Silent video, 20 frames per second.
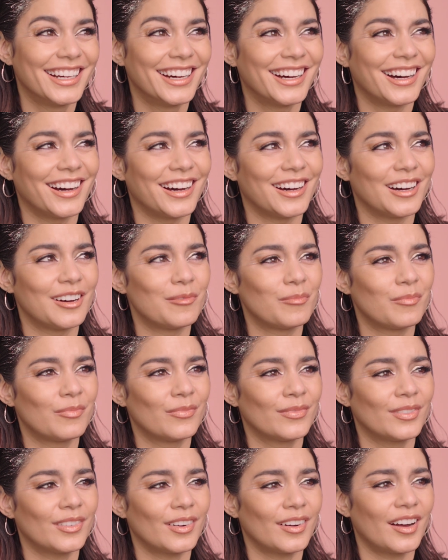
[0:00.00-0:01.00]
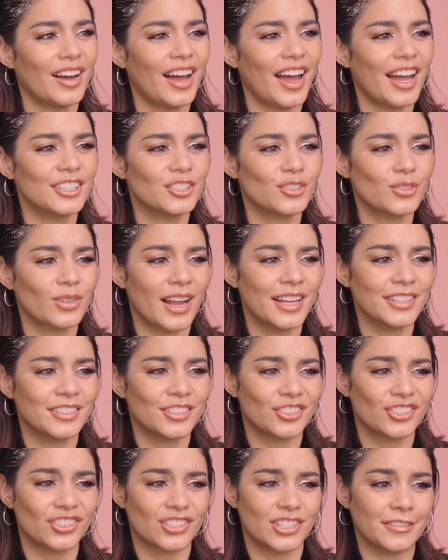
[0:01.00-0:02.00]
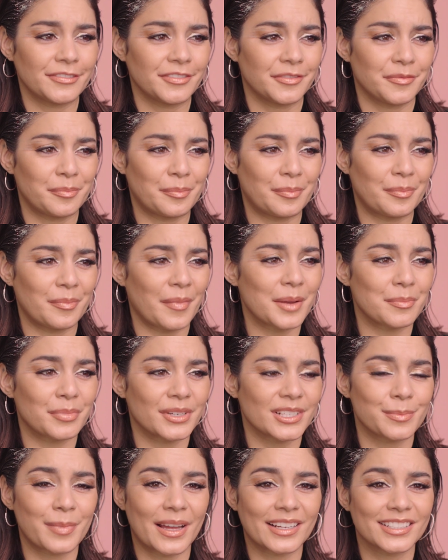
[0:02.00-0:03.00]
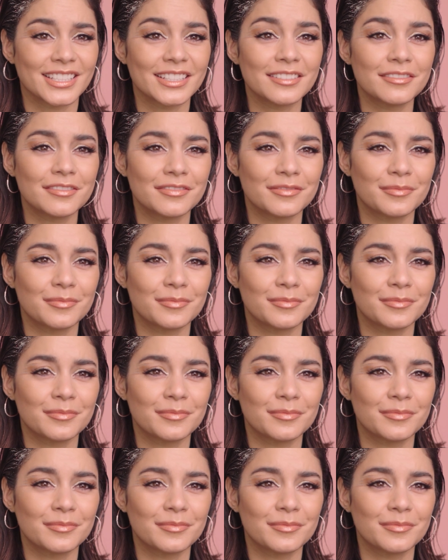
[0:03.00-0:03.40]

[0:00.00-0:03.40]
I try to shift my perspective